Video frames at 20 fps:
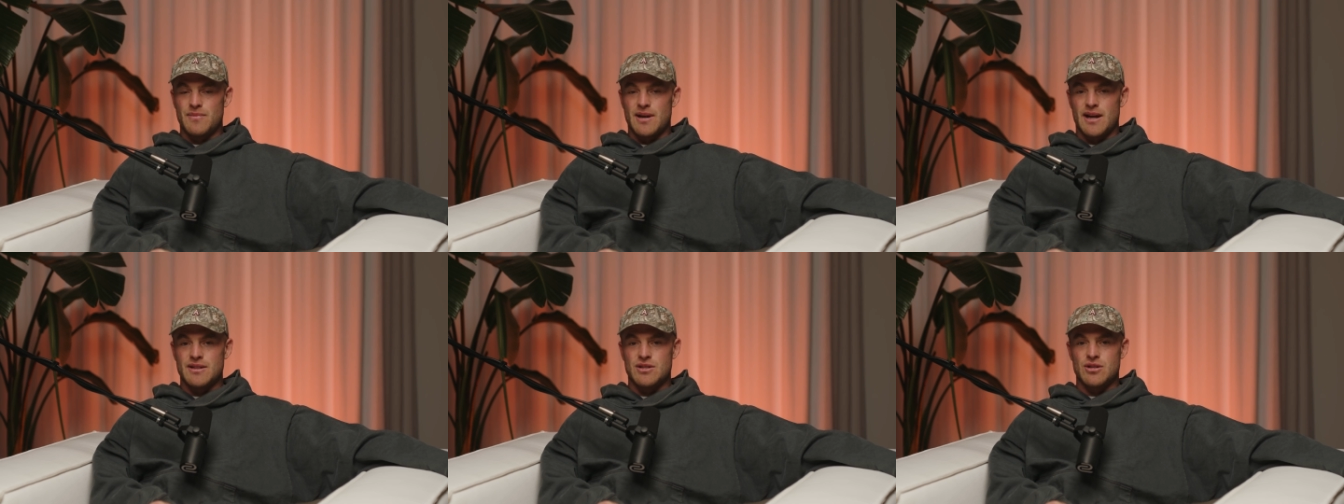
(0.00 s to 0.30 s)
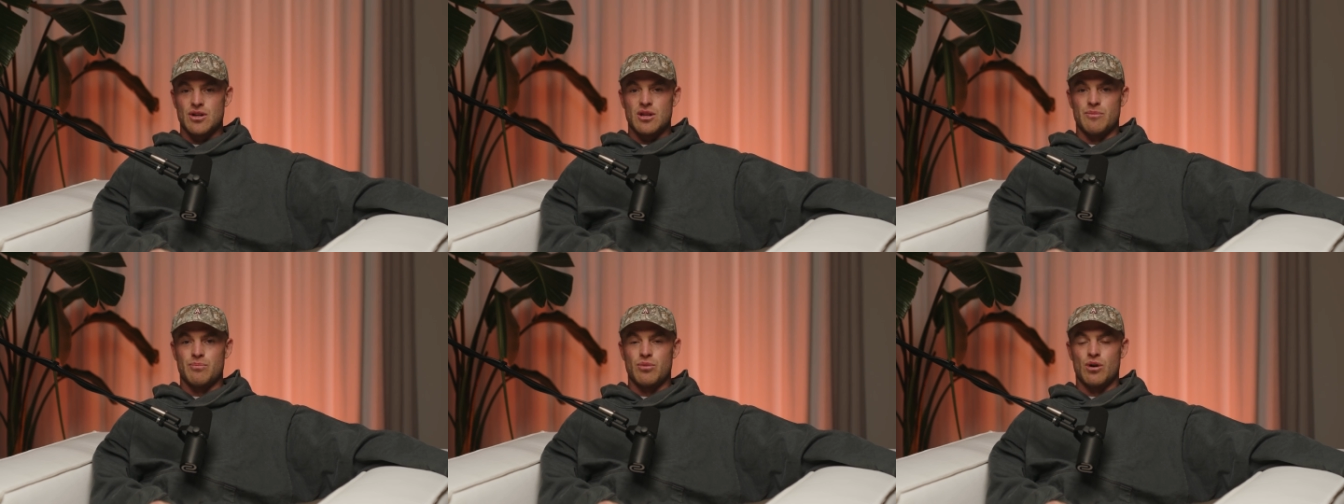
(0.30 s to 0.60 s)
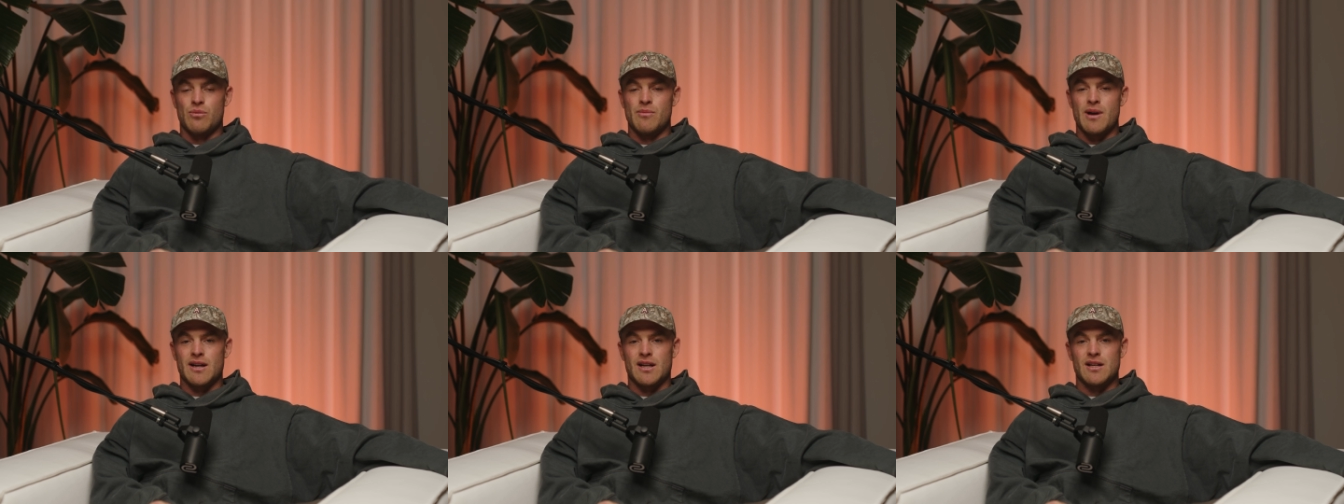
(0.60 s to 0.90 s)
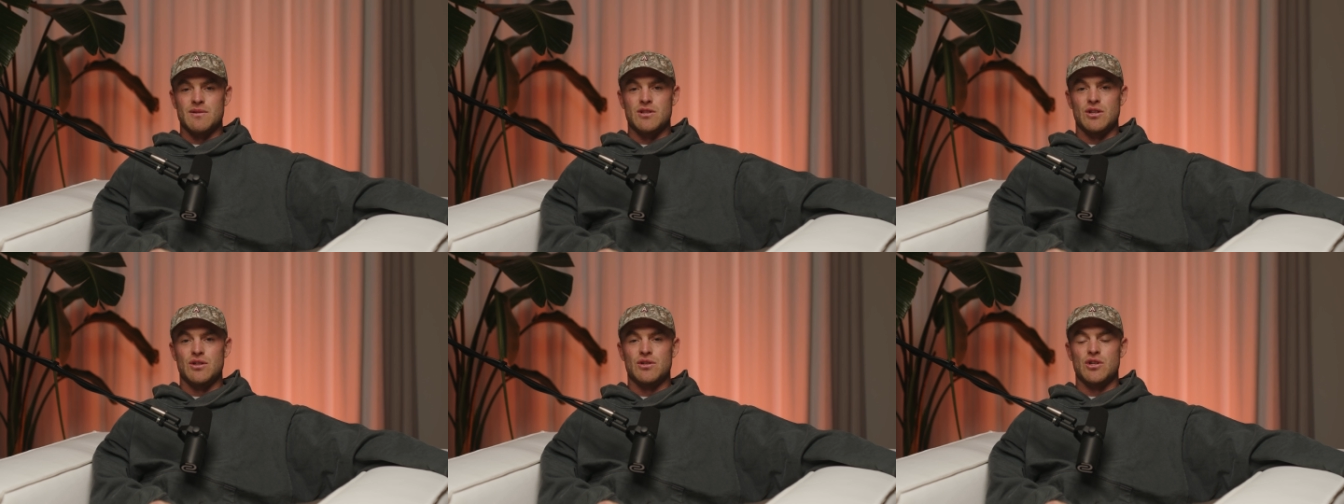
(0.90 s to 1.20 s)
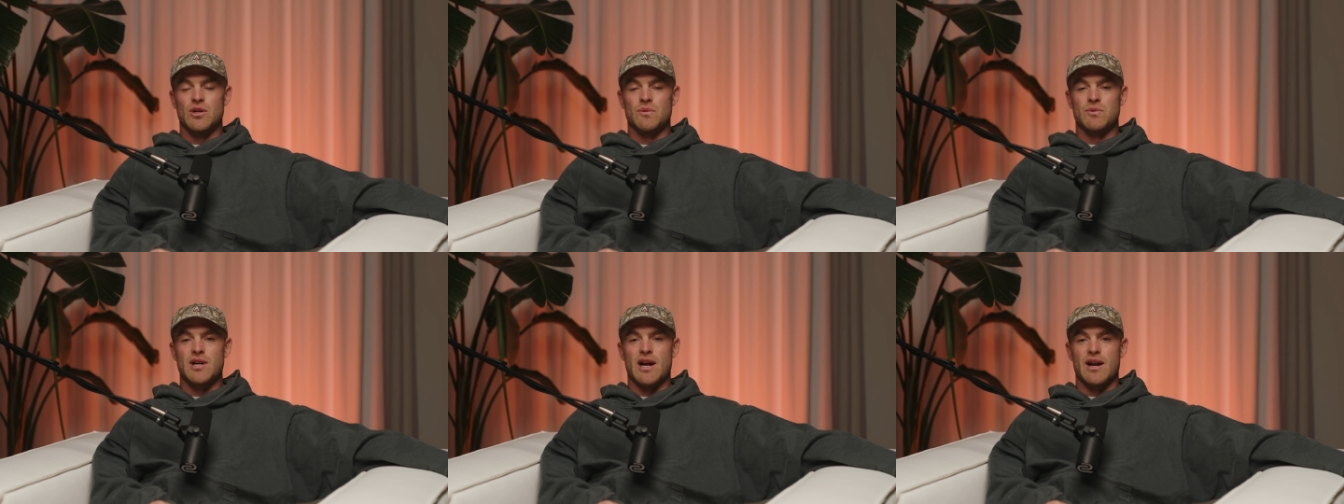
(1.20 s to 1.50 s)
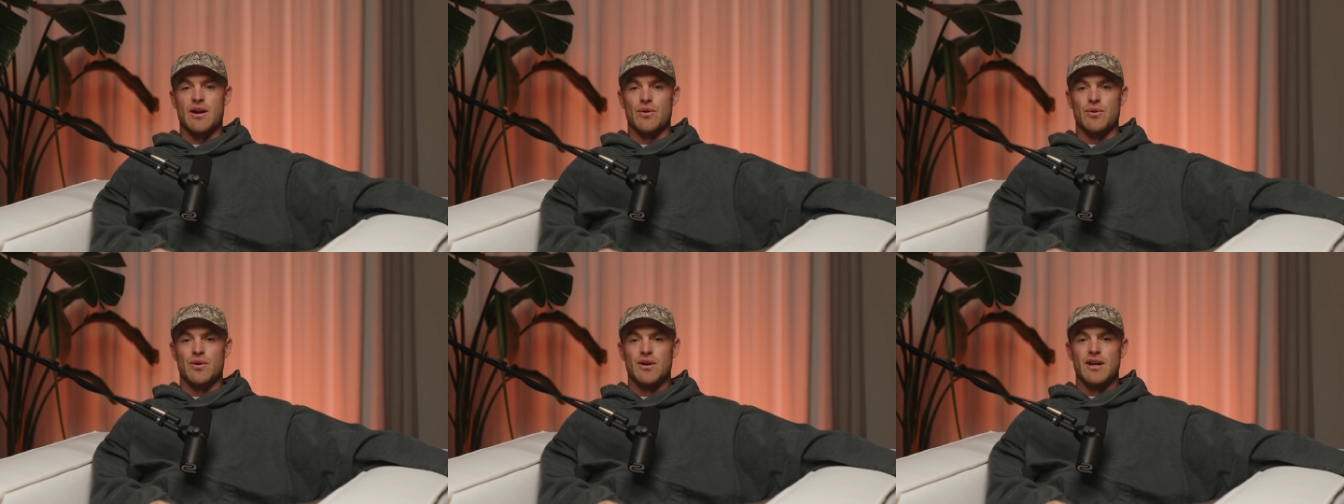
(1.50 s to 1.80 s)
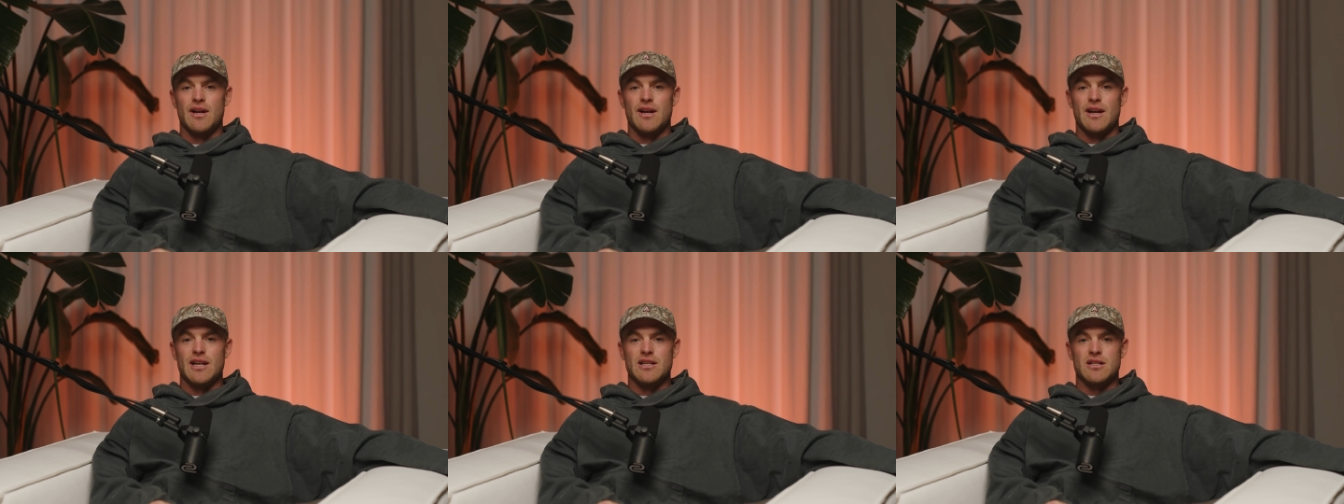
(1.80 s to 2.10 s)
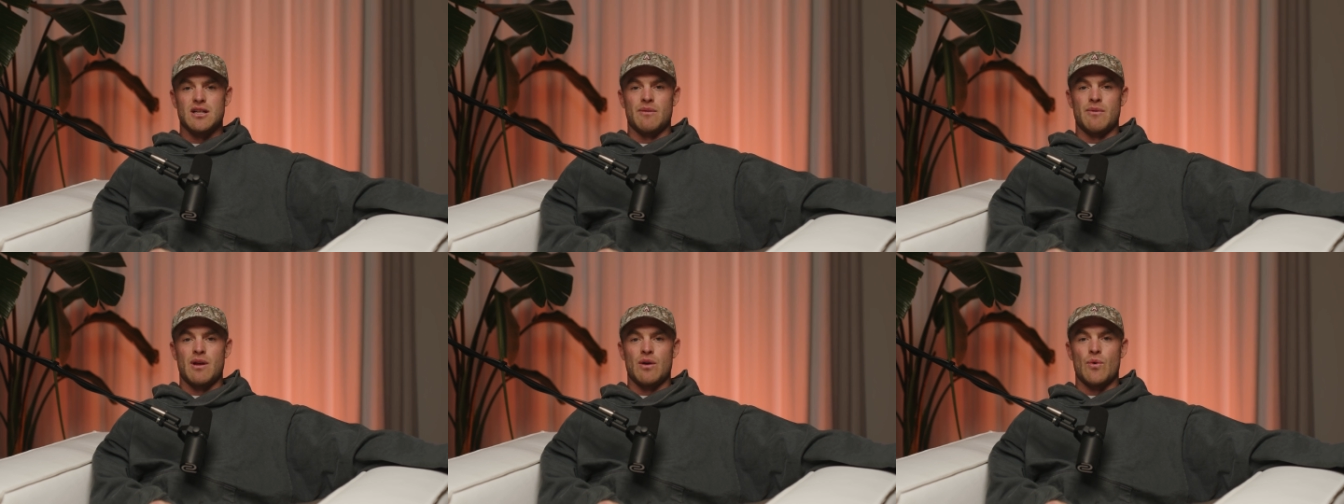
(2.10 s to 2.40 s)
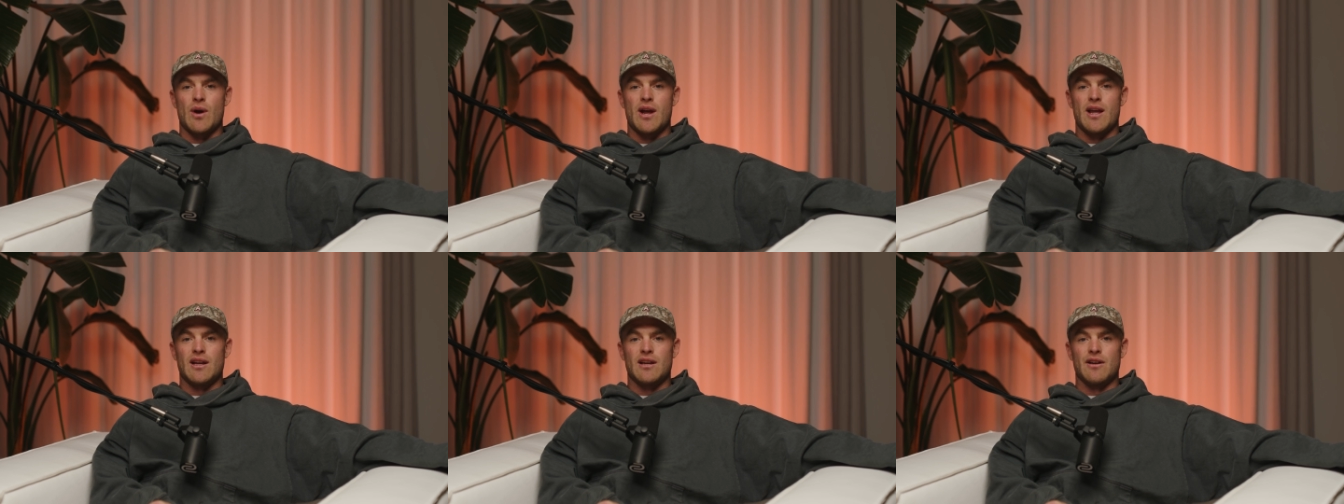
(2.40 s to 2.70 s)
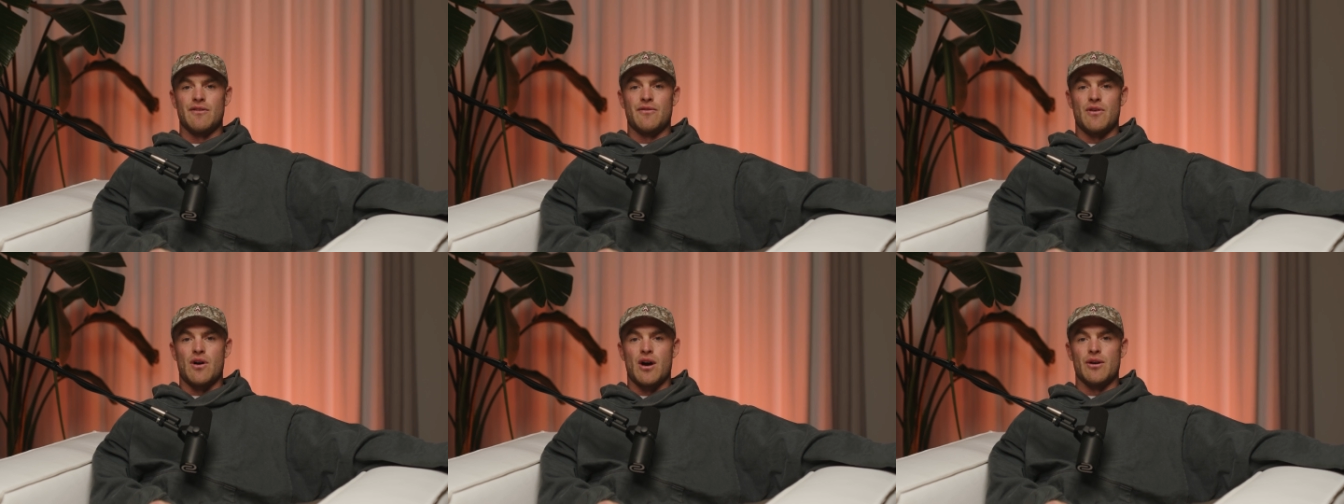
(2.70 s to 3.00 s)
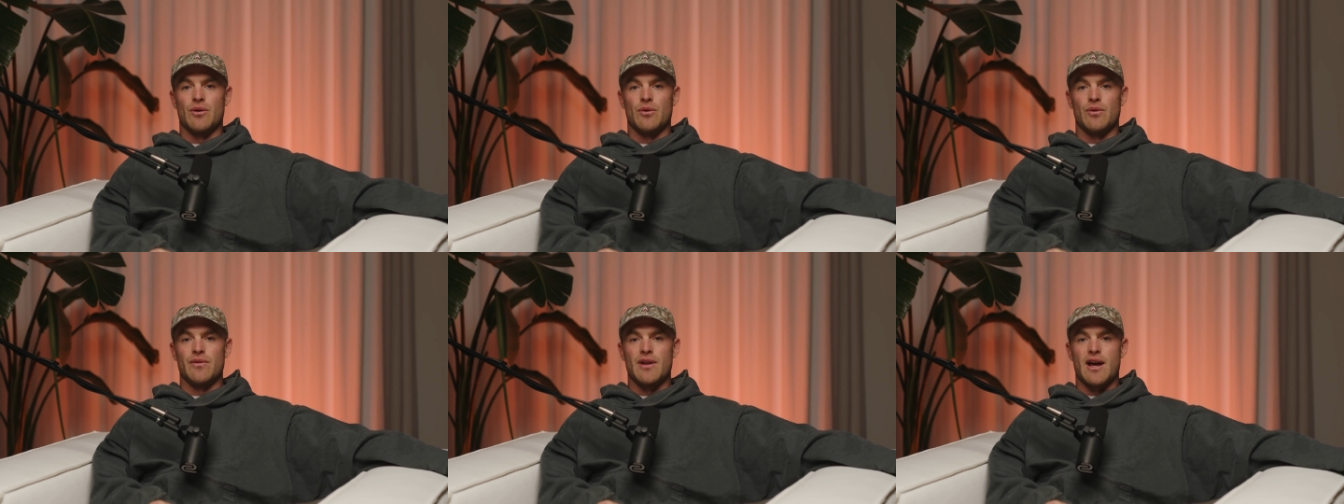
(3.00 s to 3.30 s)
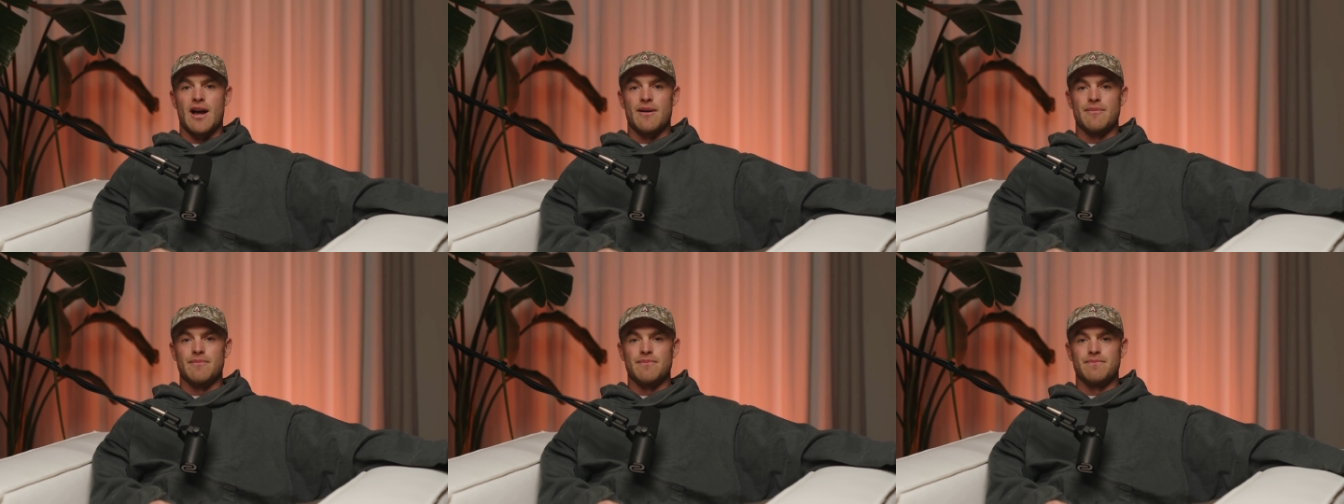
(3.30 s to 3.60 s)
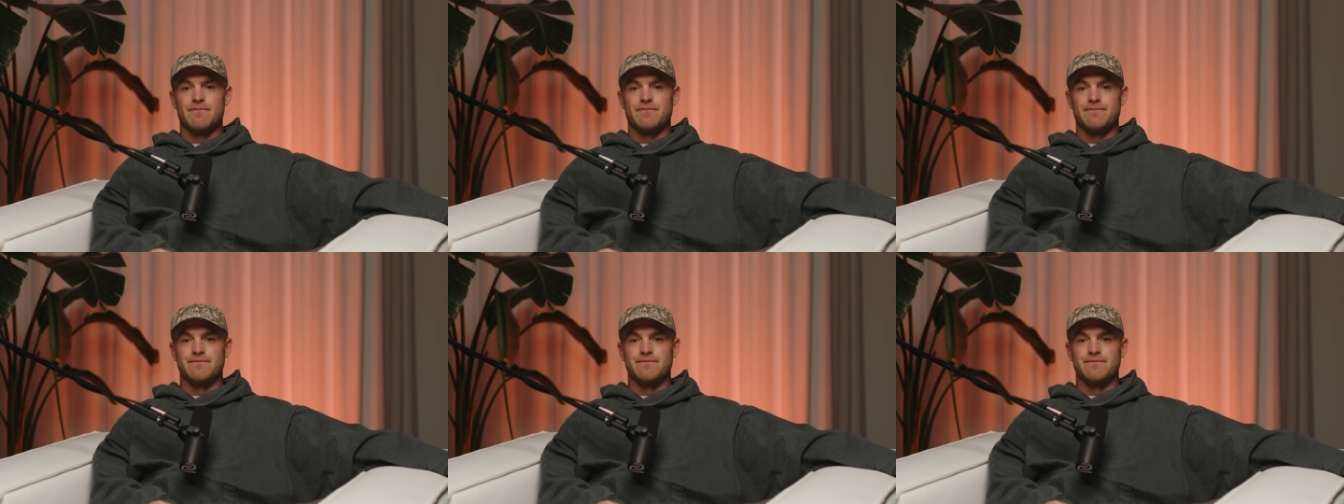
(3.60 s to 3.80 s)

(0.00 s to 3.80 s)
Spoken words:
and so the Ball Magnets YouTube channel is going to be where you can find all of that.